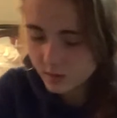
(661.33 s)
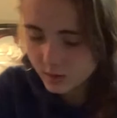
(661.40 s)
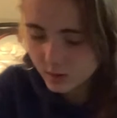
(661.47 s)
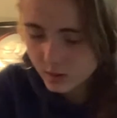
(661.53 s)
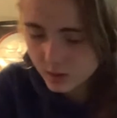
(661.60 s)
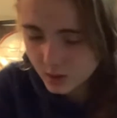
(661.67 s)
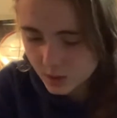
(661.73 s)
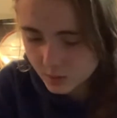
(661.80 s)
let's
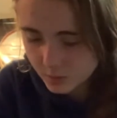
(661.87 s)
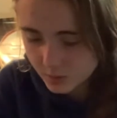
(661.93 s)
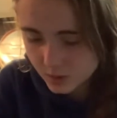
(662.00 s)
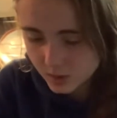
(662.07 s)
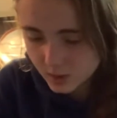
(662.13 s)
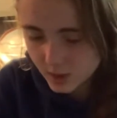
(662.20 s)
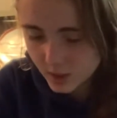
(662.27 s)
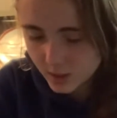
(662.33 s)
tape this
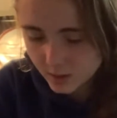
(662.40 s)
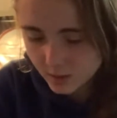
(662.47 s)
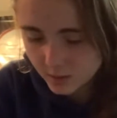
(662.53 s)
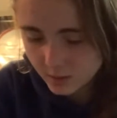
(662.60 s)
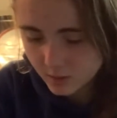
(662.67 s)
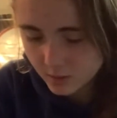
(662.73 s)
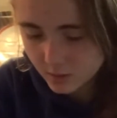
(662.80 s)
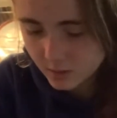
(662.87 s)
down.
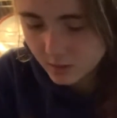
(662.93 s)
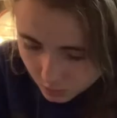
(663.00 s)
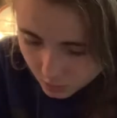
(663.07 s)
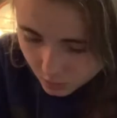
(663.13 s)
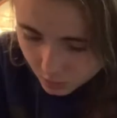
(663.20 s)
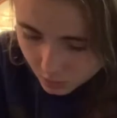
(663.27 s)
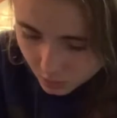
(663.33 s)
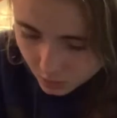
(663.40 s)

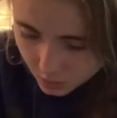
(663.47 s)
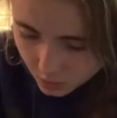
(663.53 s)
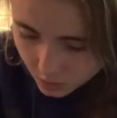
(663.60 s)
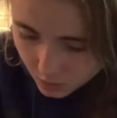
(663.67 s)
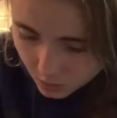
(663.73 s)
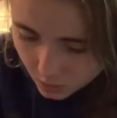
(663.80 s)
Okay.